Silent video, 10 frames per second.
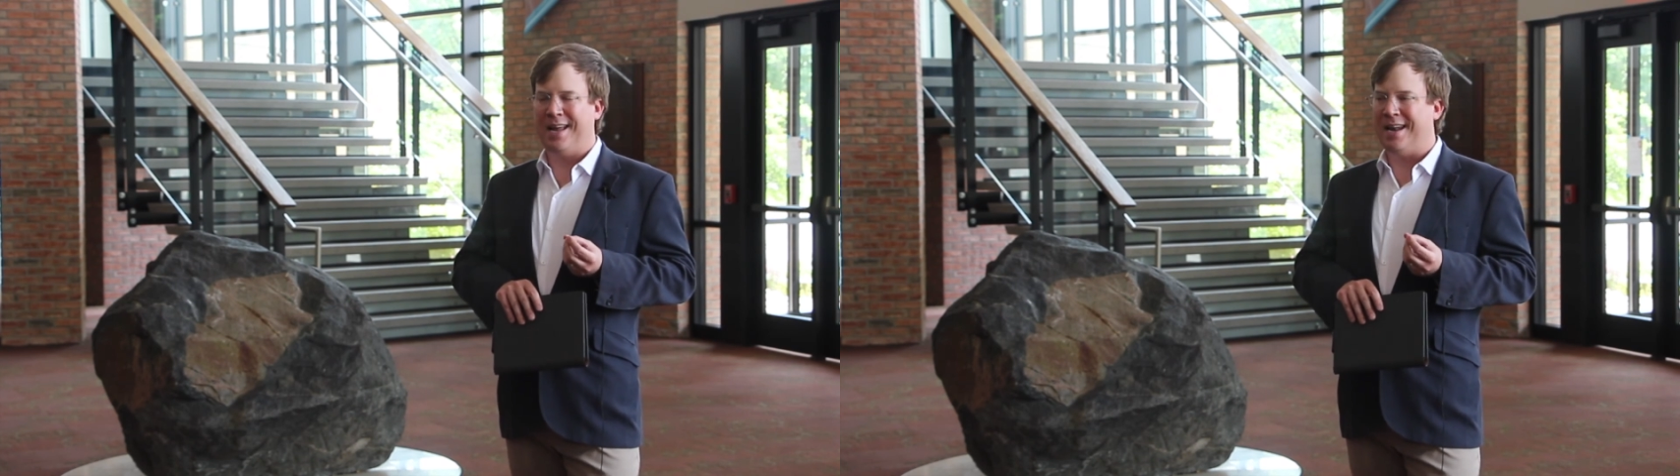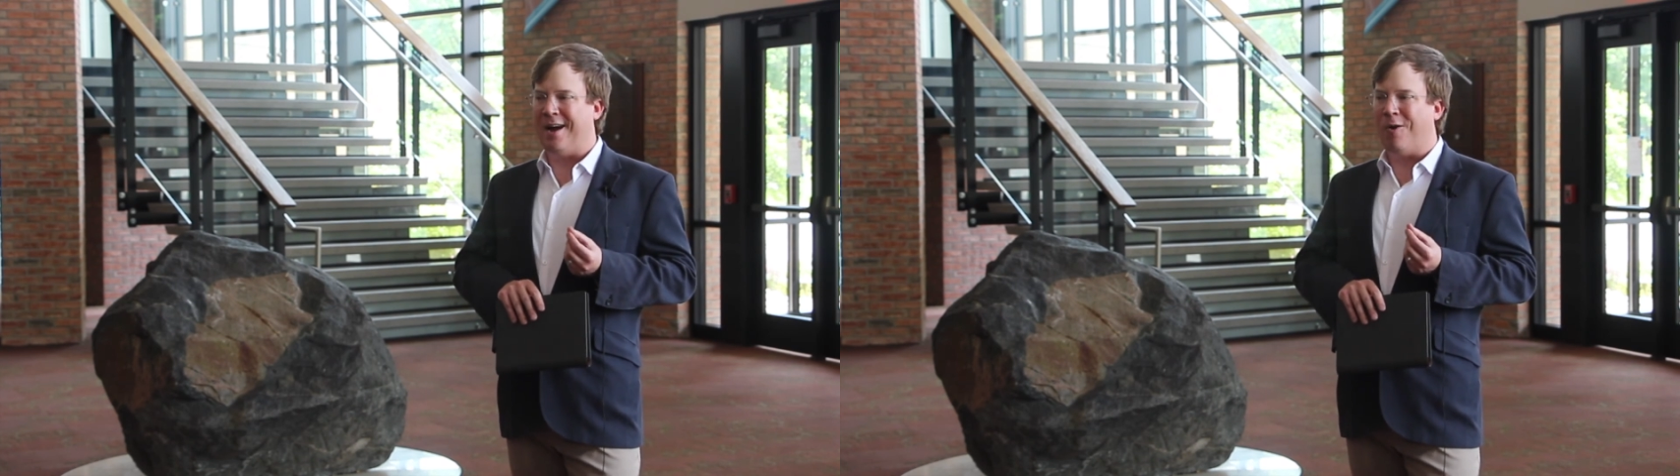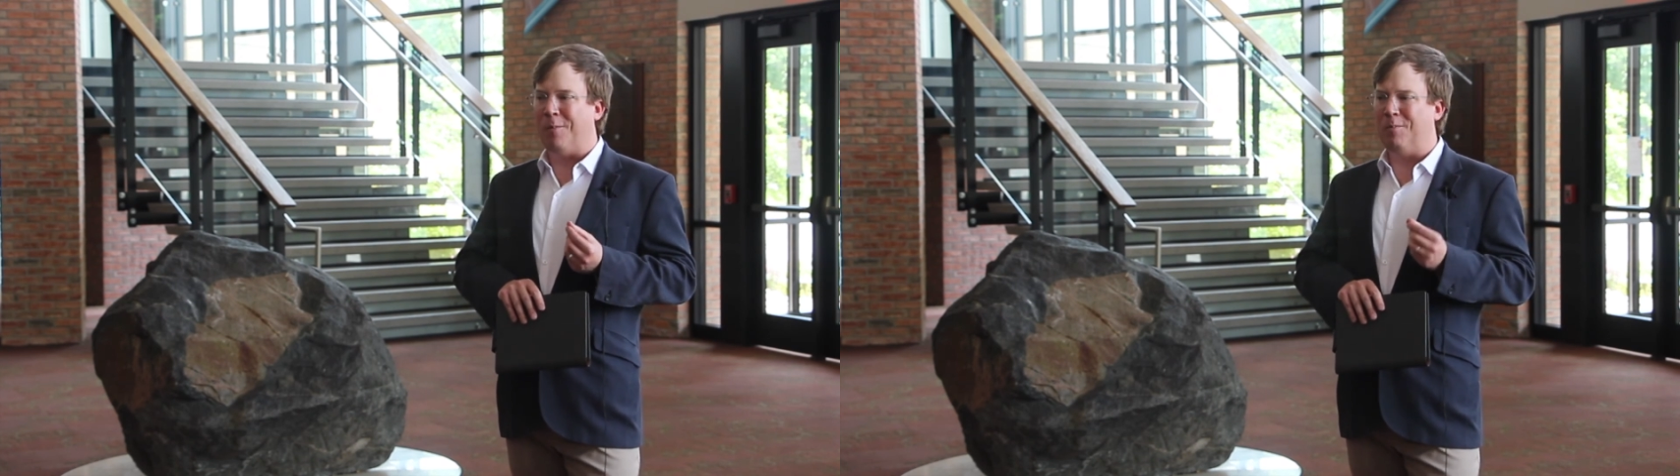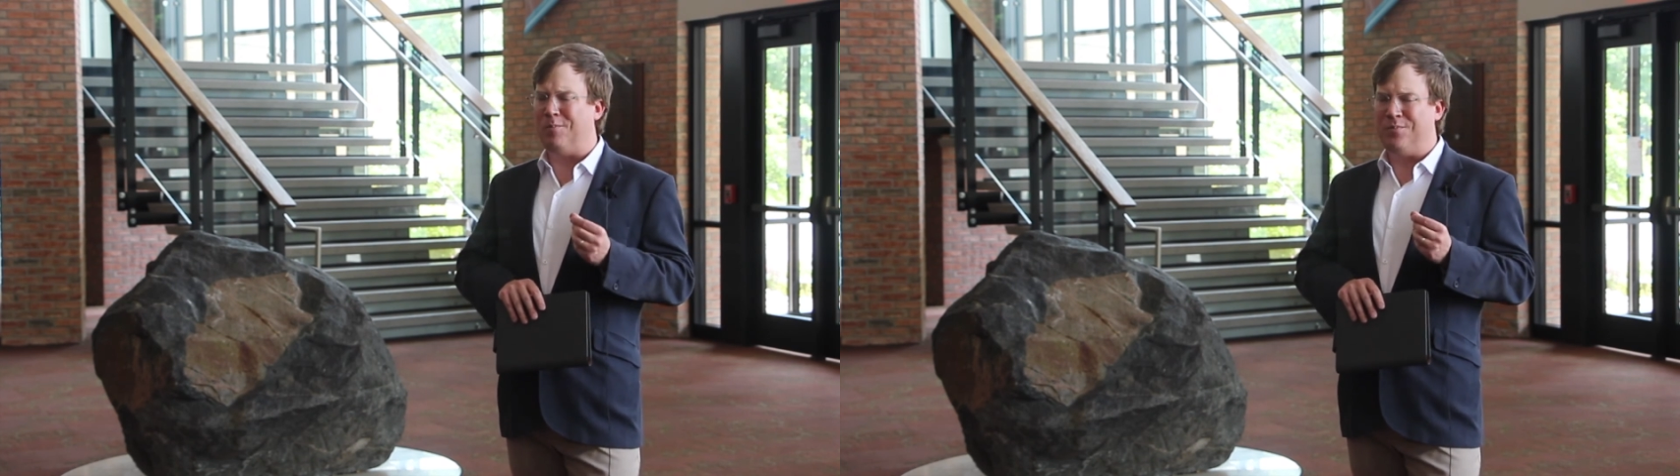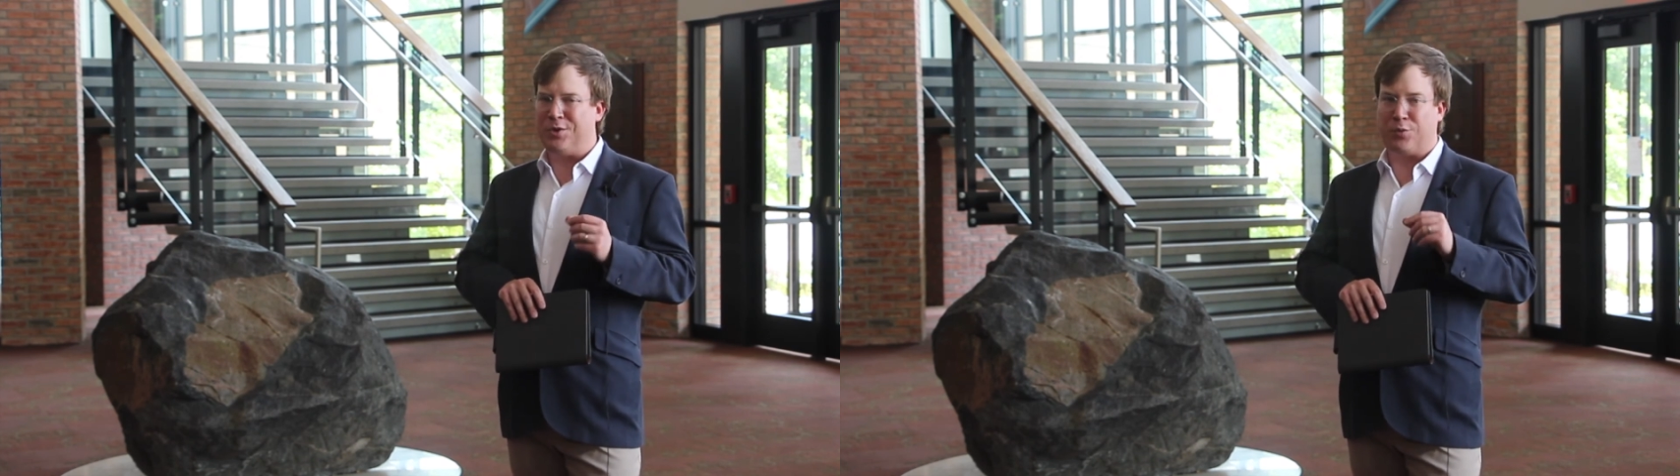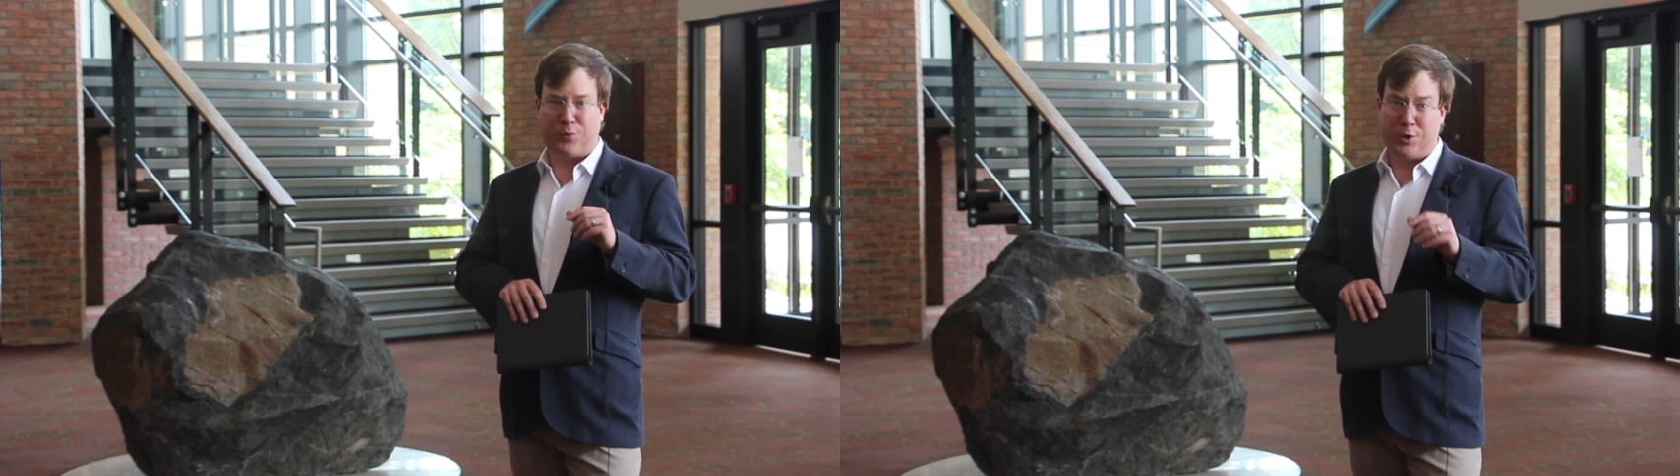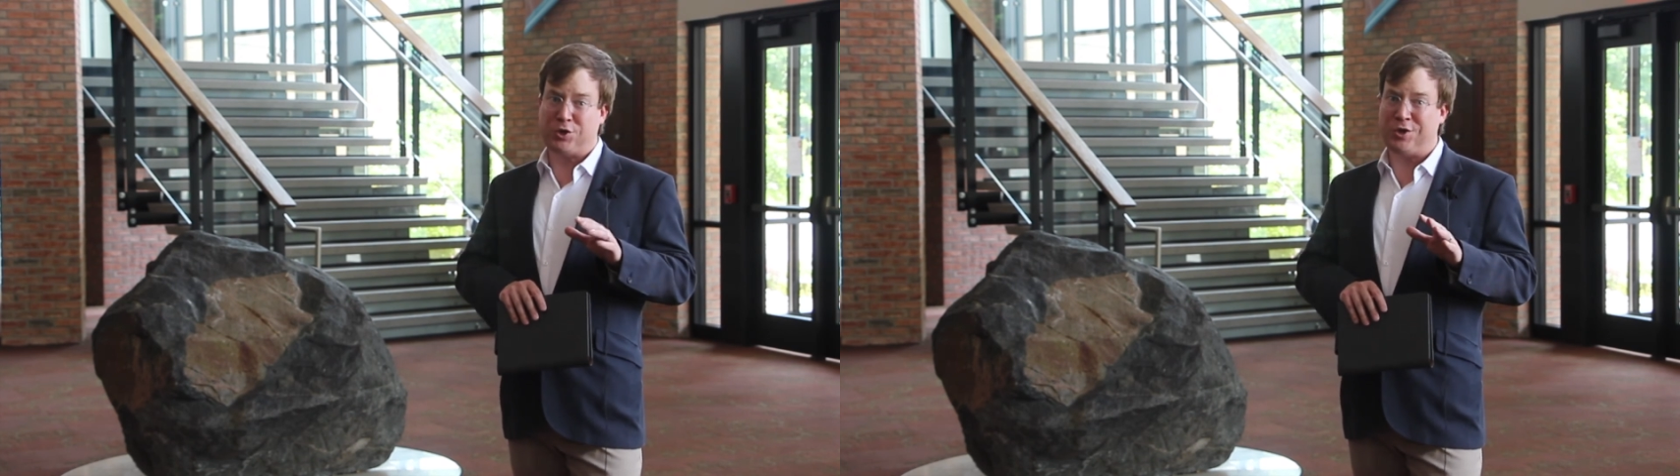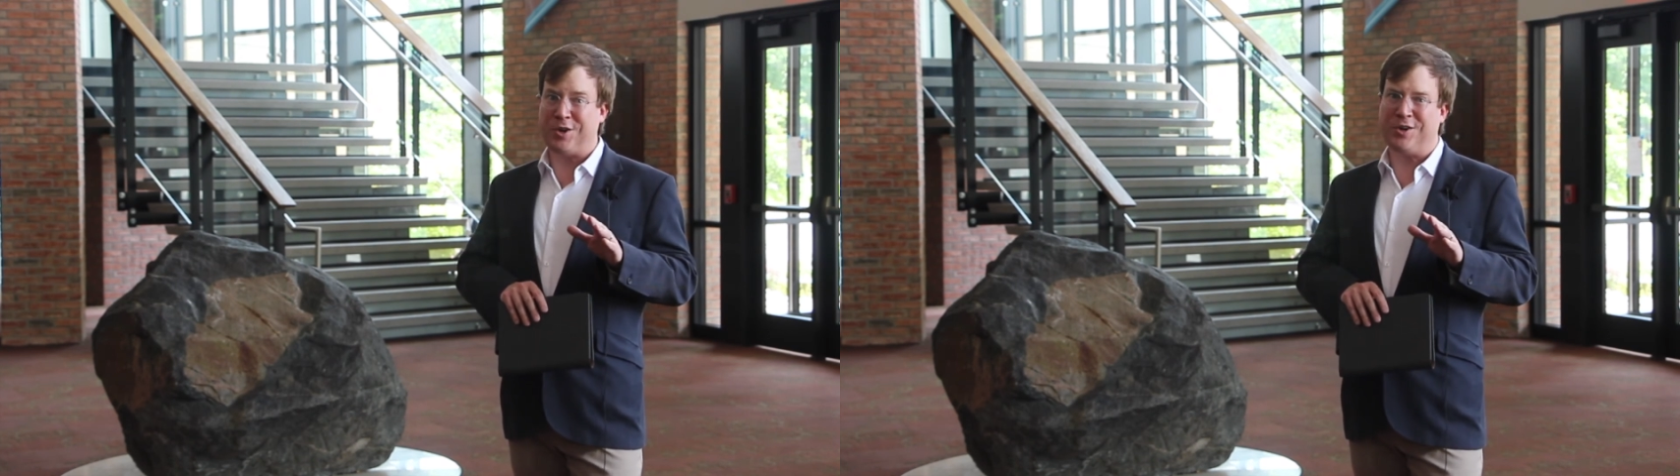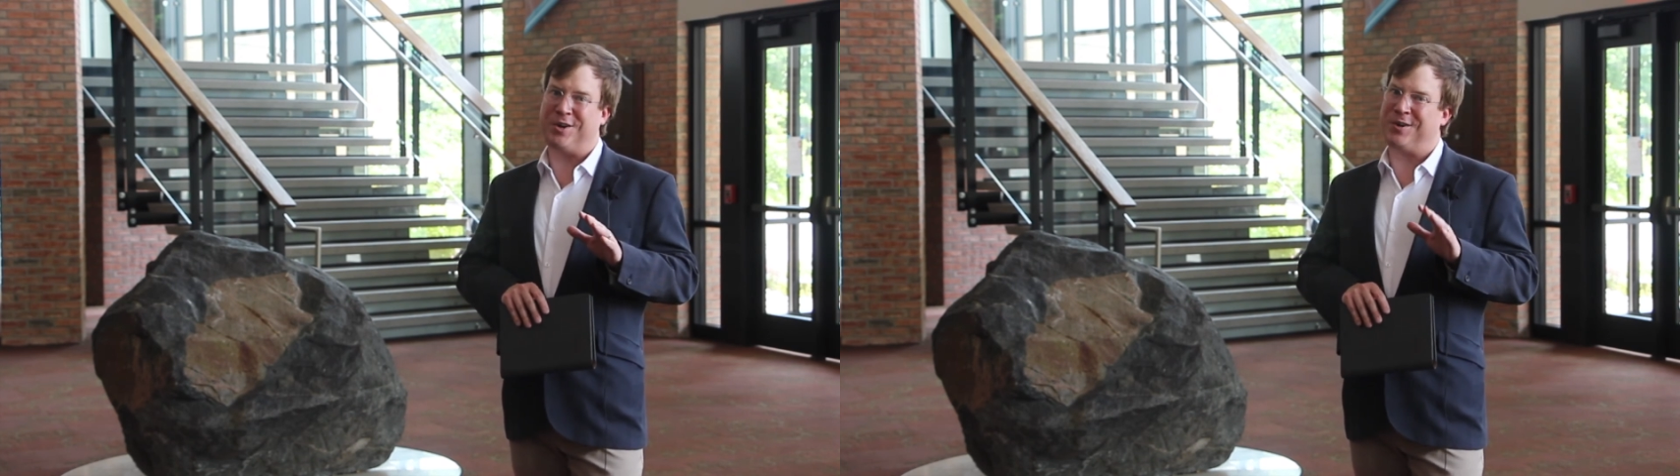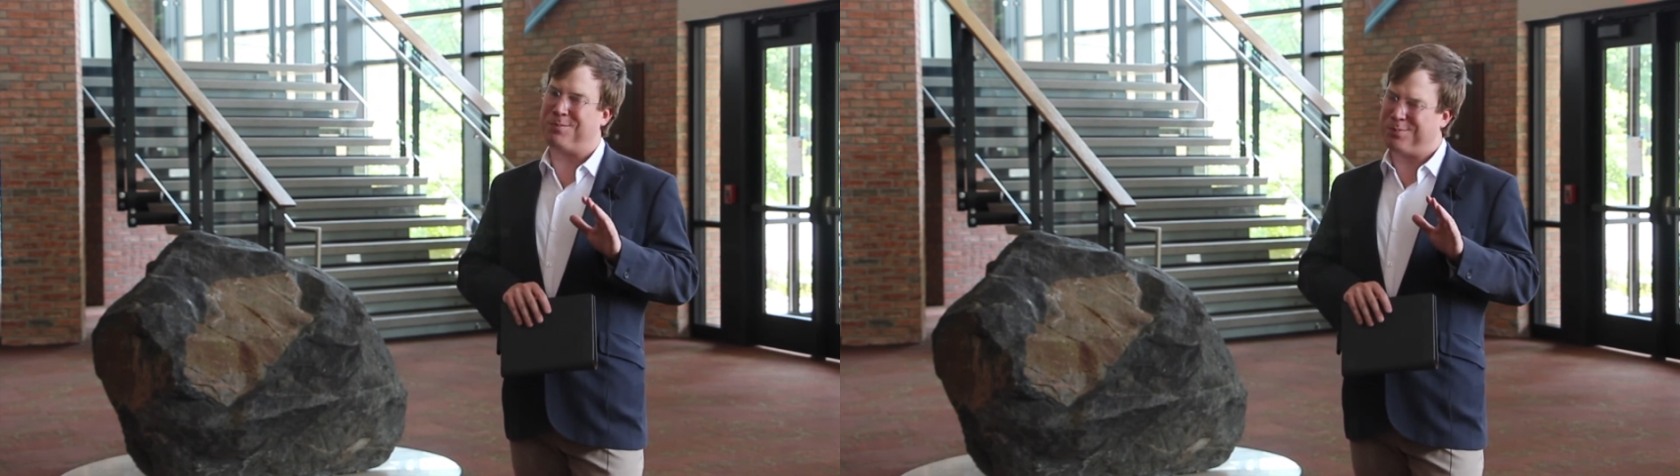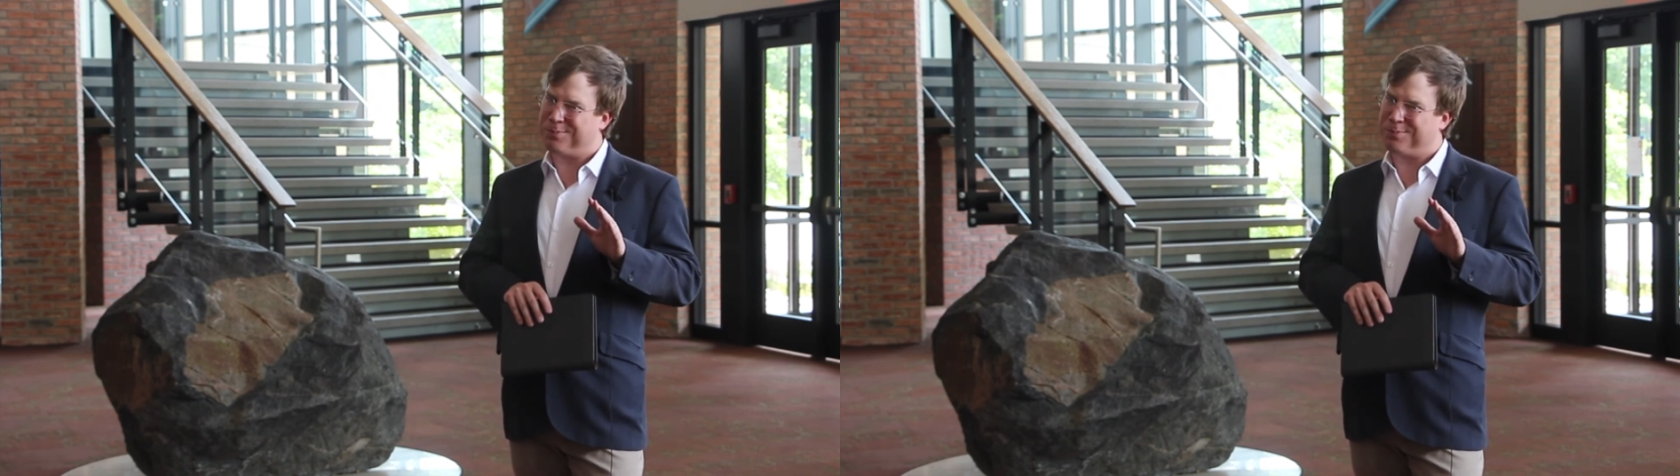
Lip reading: Now, your first year, you're